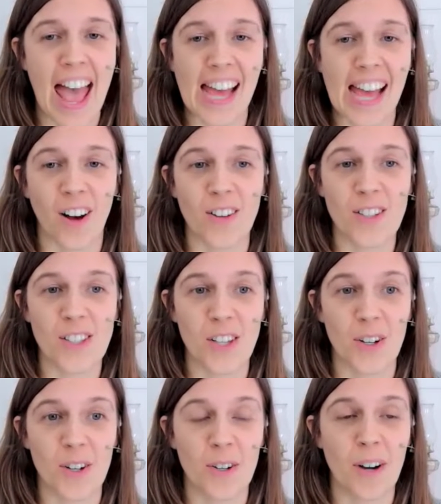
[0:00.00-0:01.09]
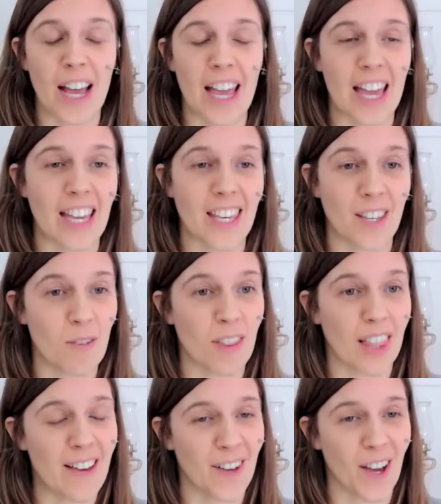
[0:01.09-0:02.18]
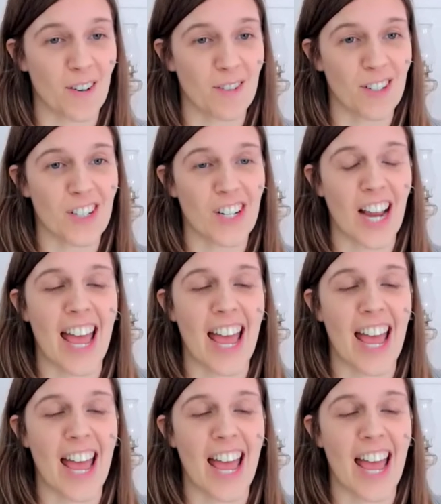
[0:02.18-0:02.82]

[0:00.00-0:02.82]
and also a youth life coach.